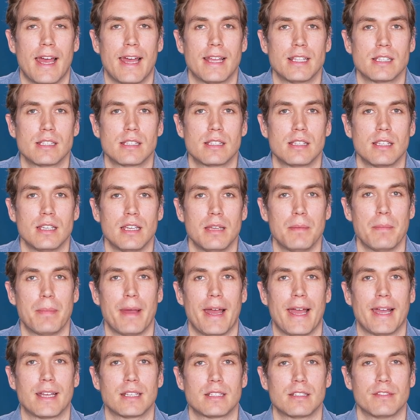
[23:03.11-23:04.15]
as the
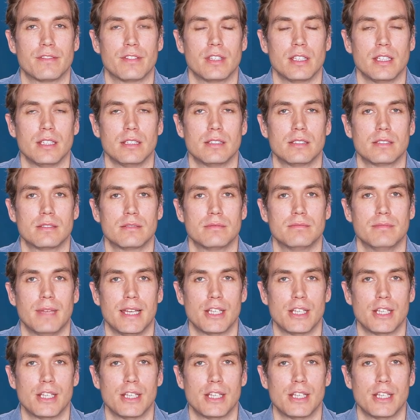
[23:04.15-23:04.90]
impact of these